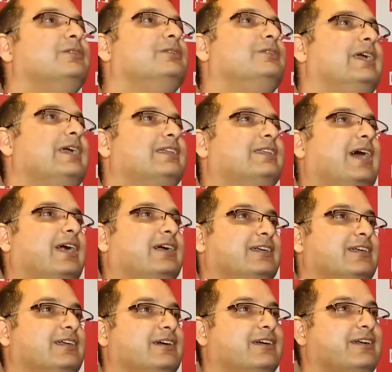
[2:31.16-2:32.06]
take
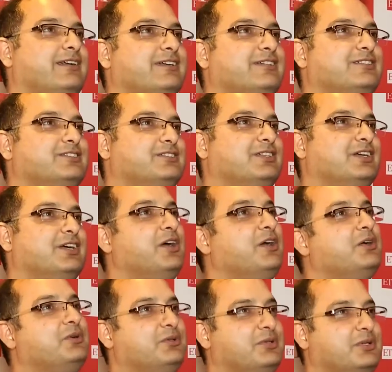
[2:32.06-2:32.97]
that learnings
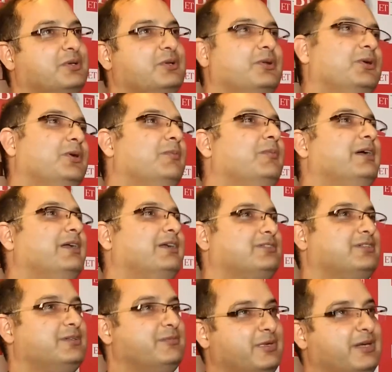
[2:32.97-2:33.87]
to the globe and
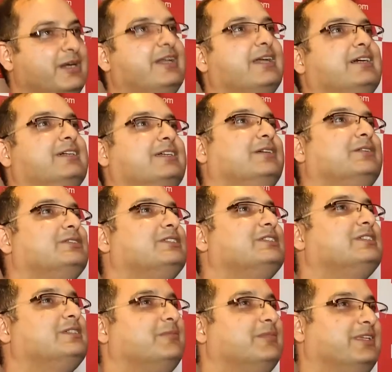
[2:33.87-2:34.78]
actually build that
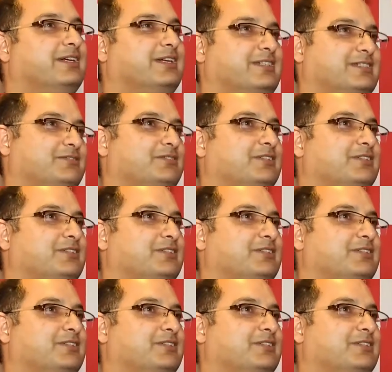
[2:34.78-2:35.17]
ecosystem there as